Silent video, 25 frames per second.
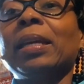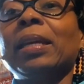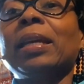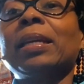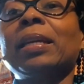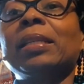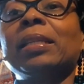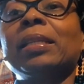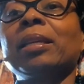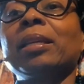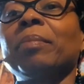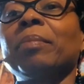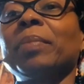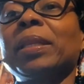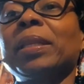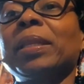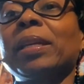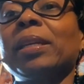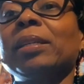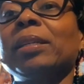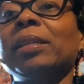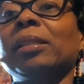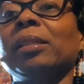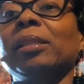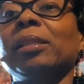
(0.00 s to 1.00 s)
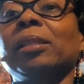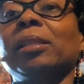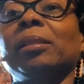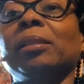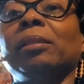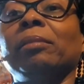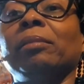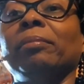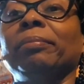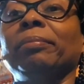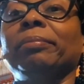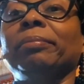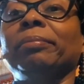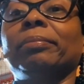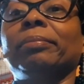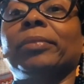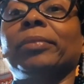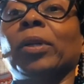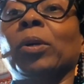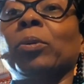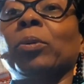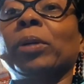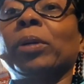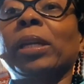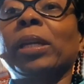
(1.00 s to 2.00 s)
And some days is
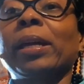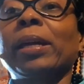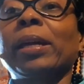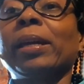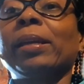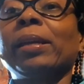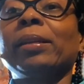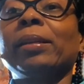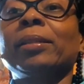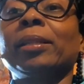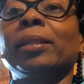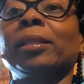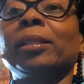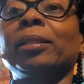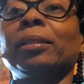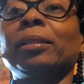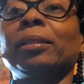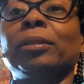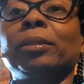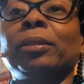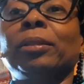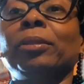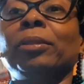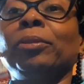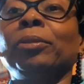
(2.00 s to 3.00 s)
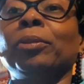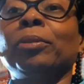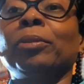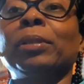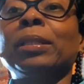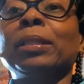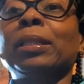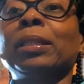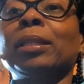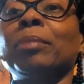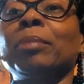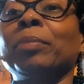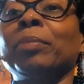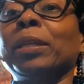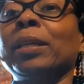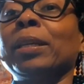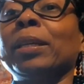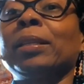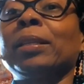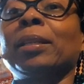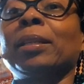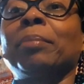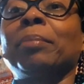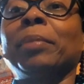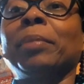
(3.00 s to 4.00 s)
okay, is then some
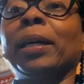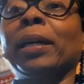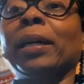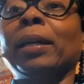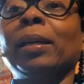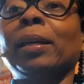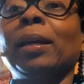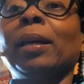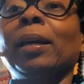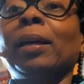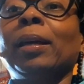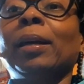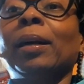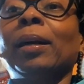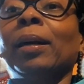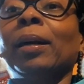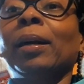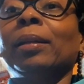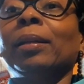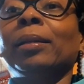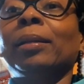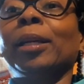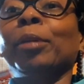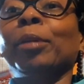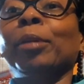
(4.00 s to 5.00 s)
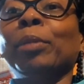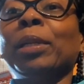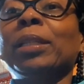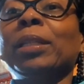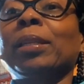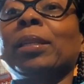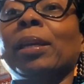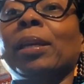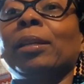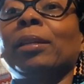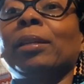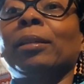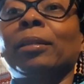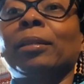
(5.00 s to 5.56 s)
days I'm like, let me take